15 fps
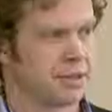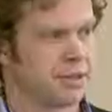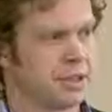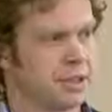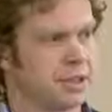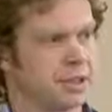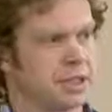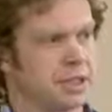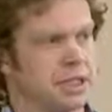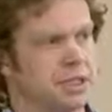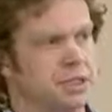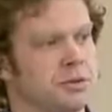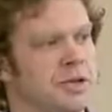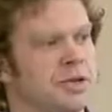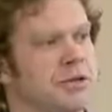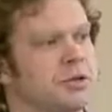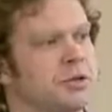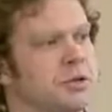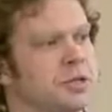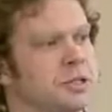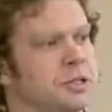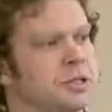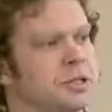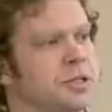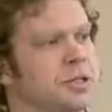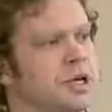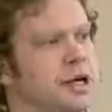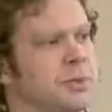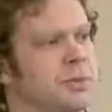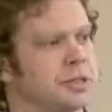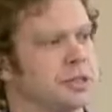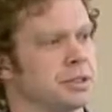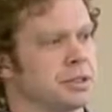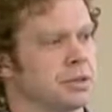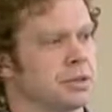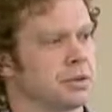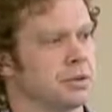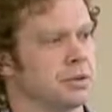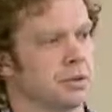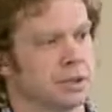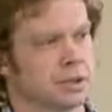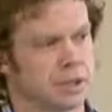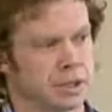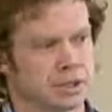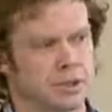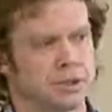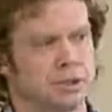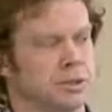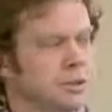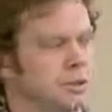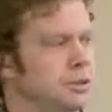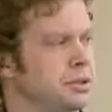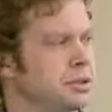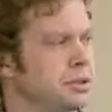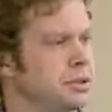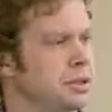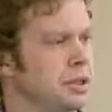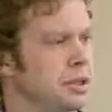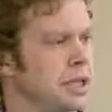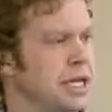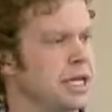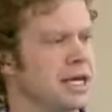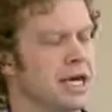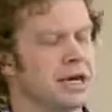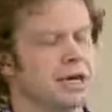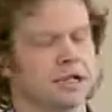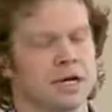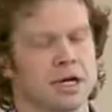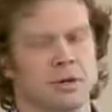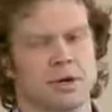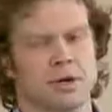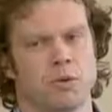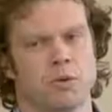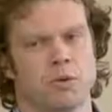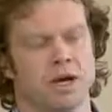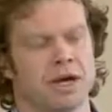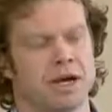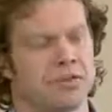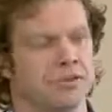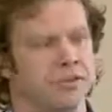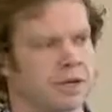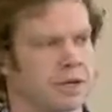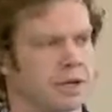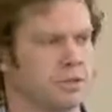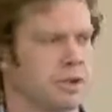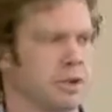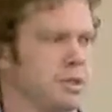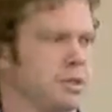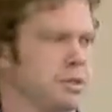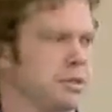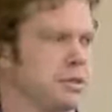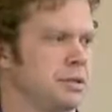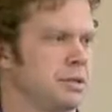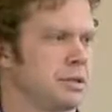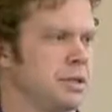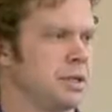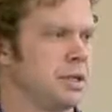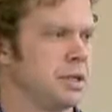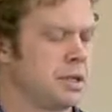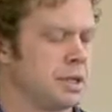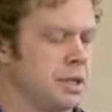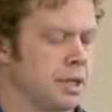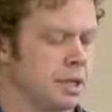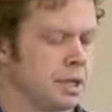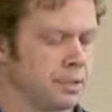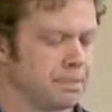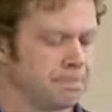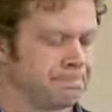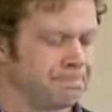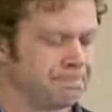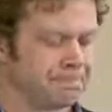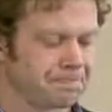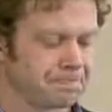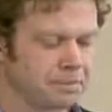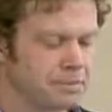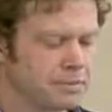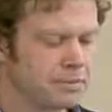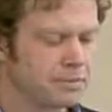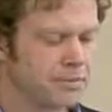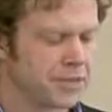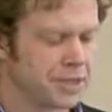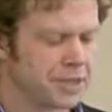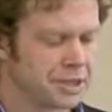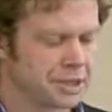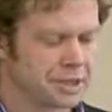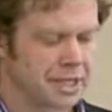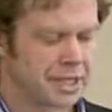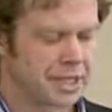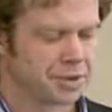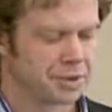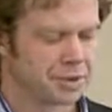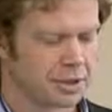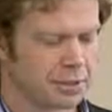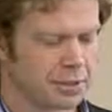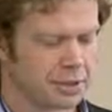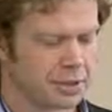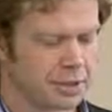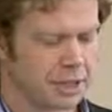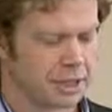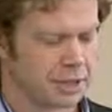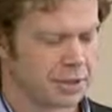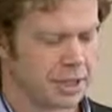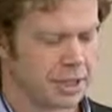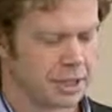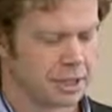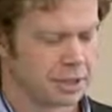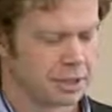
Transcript: We just say, do you have any questions and comments or concerns? And they can talk about whatever they want. Um, and so that's really important to understand.